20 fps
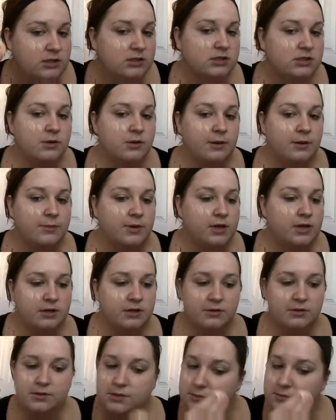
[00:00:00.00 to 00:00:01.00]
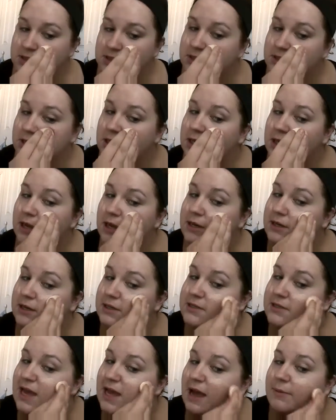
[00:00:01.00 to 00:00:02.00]
So what I'm going to do is I'm just going to kind
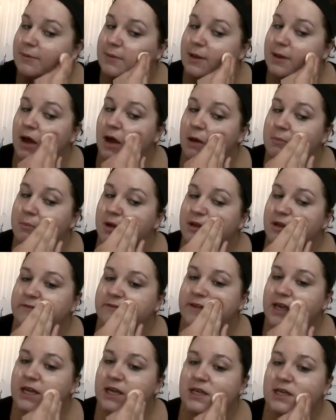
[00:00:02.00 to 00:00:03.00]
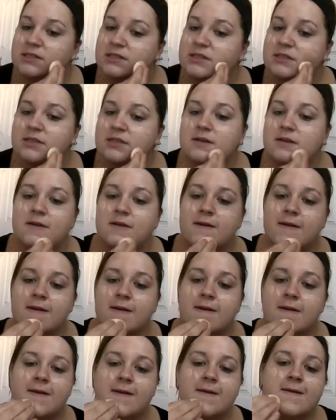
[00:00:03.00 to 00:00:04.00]
of dab it on my face,
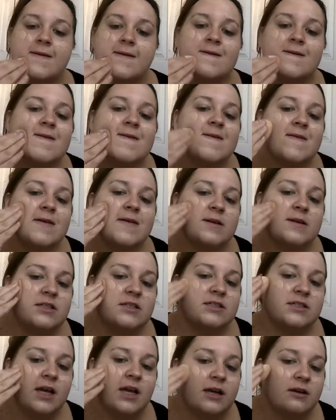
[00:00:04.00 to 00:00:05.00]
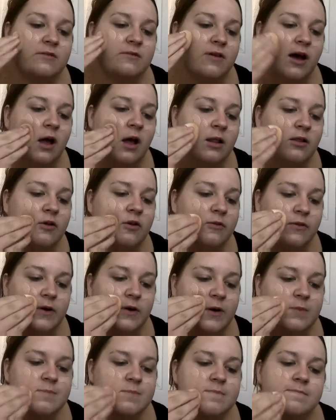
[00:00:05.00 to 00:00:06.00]
just kind of all
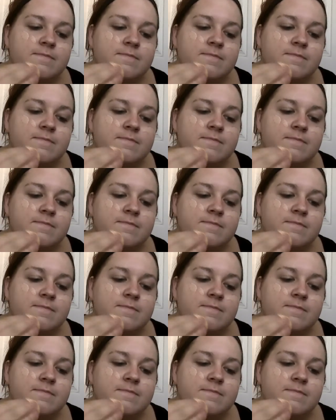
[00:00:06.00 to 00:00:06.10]
over.